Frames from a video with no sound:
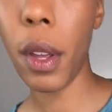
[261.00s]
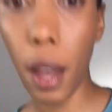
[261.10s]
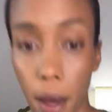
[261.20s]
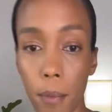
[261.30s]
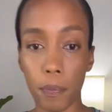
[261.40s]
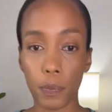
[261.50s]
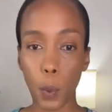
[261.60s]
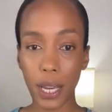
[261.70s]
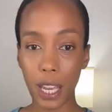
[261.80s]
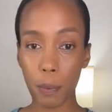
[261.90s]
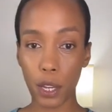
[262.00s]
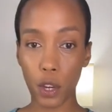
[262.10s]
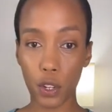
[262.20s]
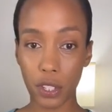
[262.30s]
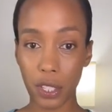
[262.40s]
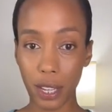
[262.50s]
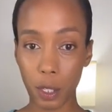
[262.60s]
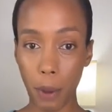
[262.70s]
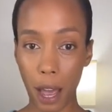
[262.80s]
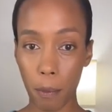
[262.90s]

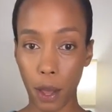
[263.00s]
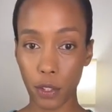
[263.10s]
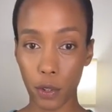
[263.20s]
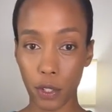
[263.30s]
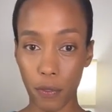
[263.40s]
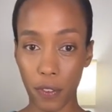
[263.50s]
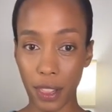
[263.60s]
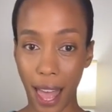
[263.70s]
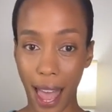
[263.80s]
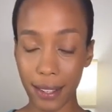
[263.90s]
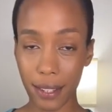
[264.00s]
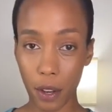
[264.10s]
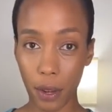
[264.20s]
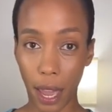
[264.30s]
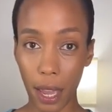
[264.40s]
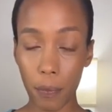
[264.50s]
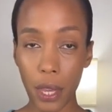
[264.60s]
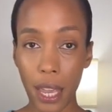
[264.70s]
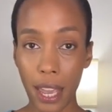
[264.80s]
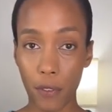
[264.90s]
6-pack muscles flat. Okay.
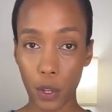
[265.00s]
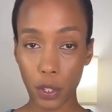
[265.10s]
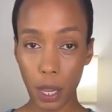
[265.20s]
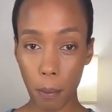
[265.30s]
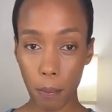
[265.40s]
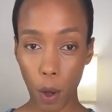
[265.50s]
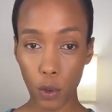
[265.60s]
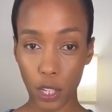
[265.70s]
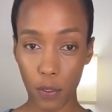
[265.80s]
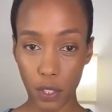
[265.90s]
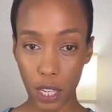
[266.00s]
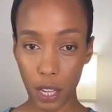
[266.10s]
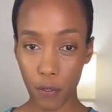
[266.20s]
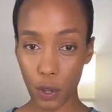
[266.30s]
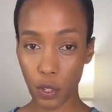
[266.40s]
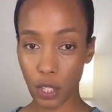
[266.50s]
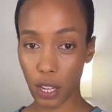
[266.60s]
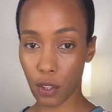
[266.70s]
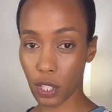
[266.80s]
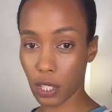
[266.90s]
If you see bulging, if you see
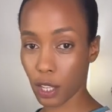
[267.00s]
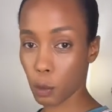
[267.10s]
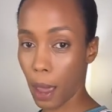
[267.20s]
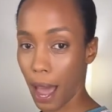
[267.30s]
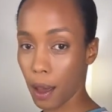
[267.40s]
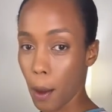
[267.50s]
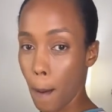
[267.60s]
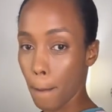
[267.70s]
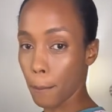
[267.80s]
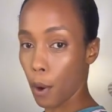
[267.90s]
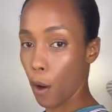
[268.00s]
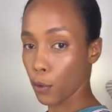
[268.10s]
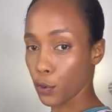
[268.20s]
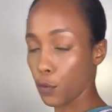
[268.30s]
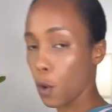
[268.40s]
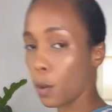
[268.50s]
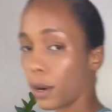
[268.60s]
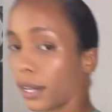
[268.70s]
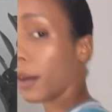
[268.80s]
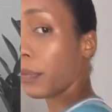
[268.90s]
your 6-pack bulge
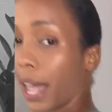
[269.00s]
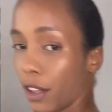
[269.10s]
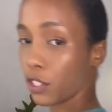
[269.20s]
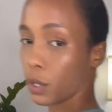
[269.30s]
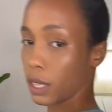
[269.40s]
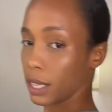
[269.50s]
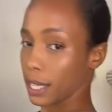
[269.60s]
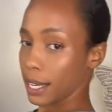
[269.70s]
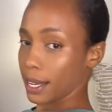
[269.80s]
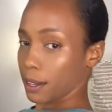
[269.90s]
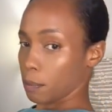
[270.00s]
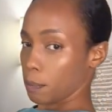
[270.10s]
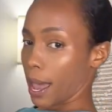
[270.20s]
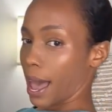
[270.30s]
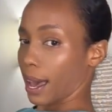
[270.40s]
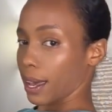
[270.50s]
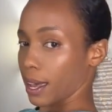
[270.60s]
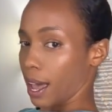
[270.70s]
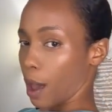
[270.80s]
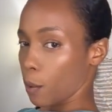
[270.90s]
forward as you lean back,
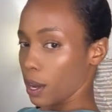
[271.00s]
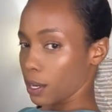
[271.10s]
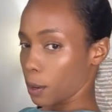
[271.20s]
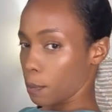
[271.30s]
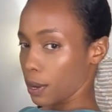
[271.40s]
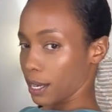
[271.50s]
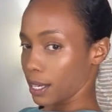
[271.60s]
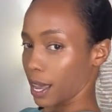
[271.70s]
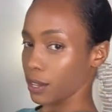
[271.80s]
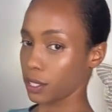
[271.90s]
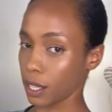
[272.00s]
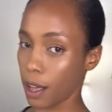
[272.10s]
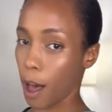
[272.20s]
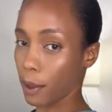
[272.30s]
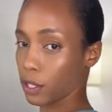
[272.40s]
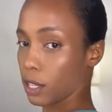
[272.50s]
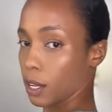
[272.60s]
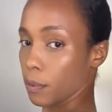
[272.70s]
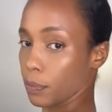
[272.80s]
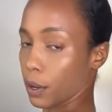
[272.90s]
I want you to put yes in the comments.
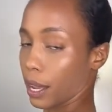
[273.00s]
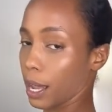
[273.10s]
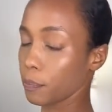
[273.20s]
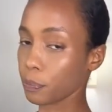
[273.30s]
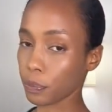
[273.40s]
Okay.